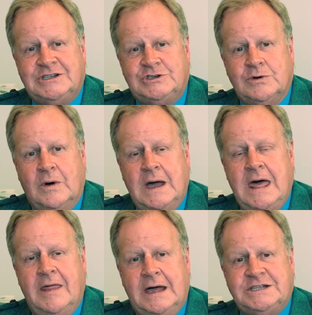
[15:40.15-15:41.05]
So
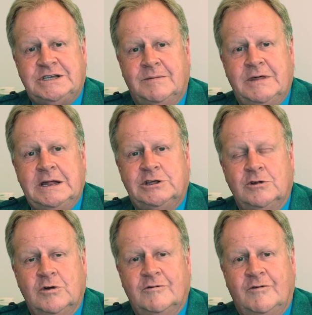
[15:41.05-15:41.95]
that's something to
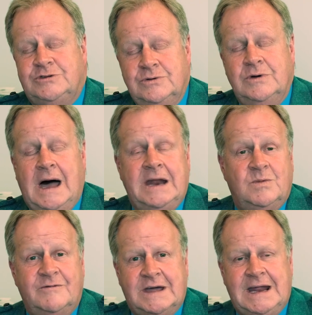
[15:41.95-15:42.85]
look forward to, and
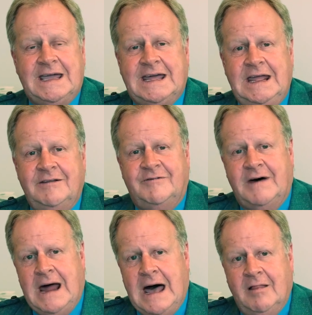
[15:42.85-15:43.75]
we've got a great
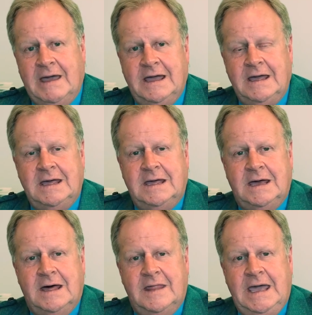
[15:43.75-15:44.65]
finale
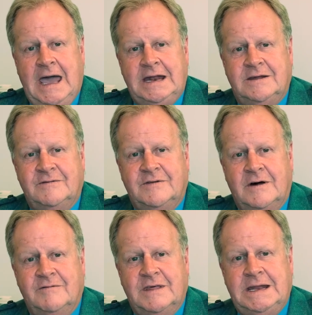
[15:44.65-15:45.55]
at the end of
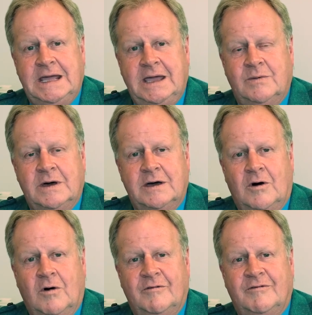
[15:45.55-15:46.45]
the day where
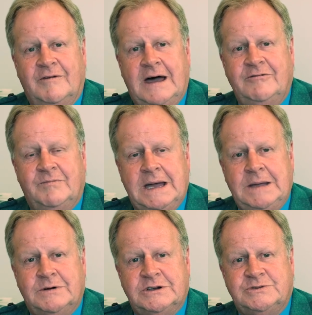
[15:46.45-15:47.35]
all 5
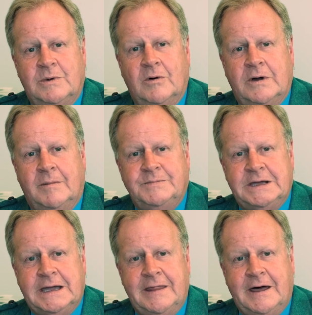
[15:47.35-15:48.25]
pipers will come
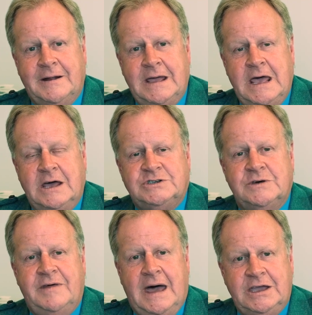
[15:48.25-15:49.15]
together. So
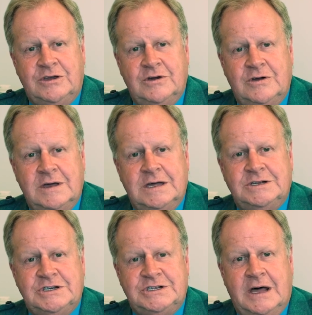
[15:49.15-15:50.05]
thank you
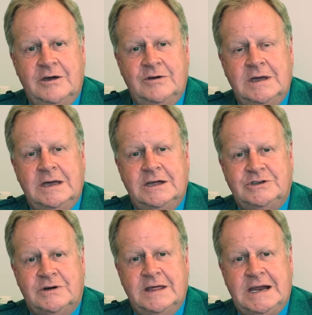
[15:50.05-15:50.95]
just now.
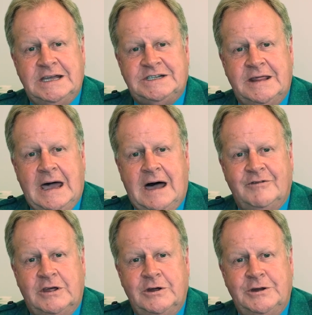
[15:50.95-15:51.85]
Enjoy the rest of the
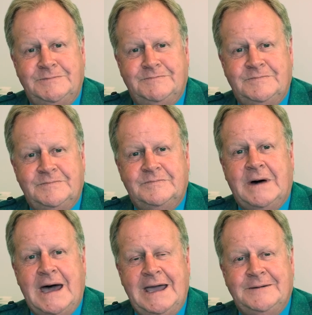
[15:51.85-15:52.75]
afternoon.
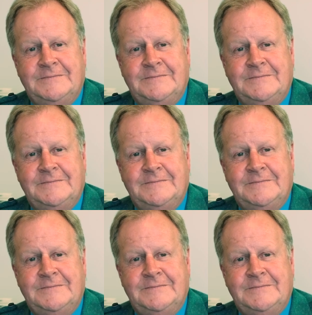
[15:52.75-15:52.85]
Bye.